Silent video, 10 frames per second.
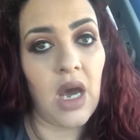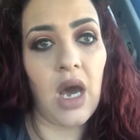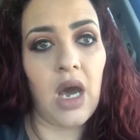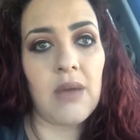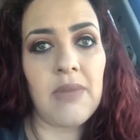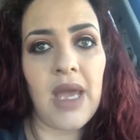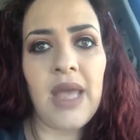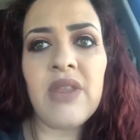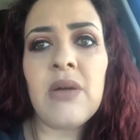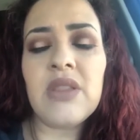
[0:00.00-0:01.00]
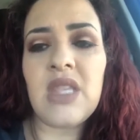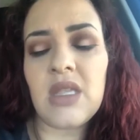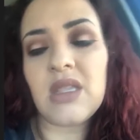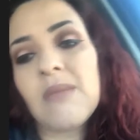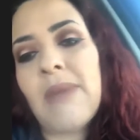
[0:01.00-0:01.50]
And
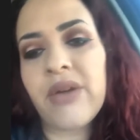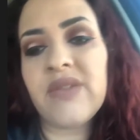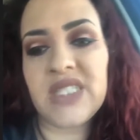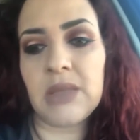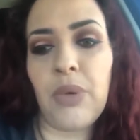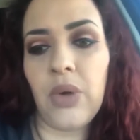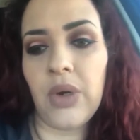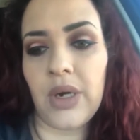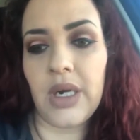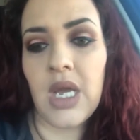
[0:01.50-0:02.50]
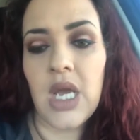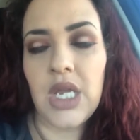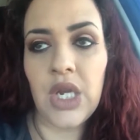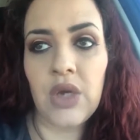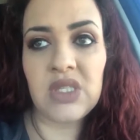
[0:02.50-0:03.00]
the amount of support,
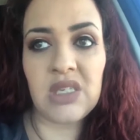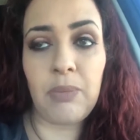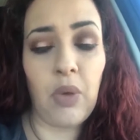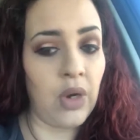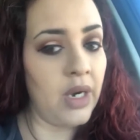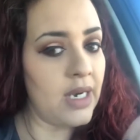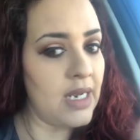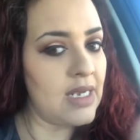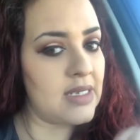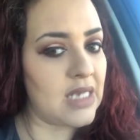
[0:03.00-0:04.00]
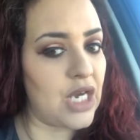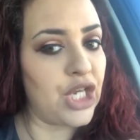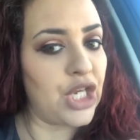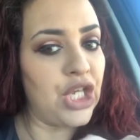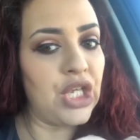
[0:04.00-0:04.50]
support is a
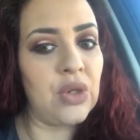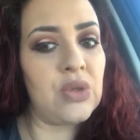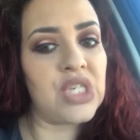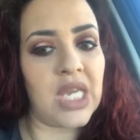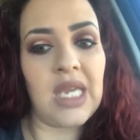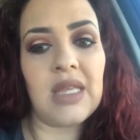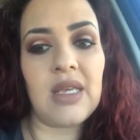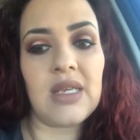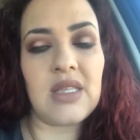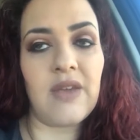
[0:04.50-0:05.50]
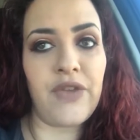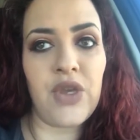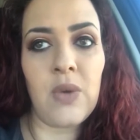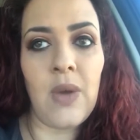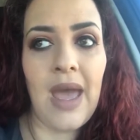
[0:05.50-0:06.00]
huge key in this. If
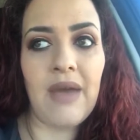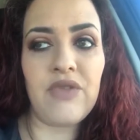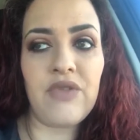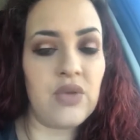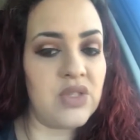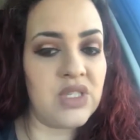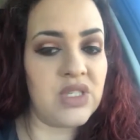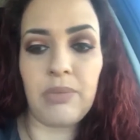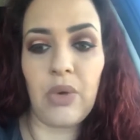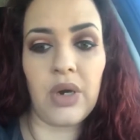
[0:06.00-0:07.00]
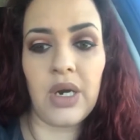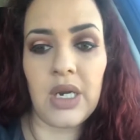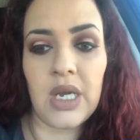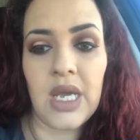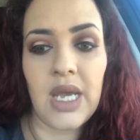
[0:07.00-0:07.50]
you have no support,
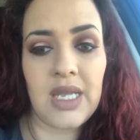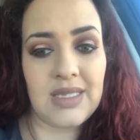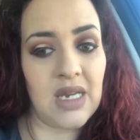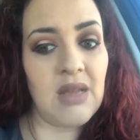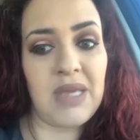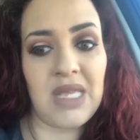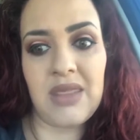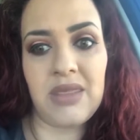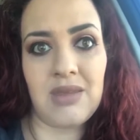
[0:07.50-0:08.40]
it's going to be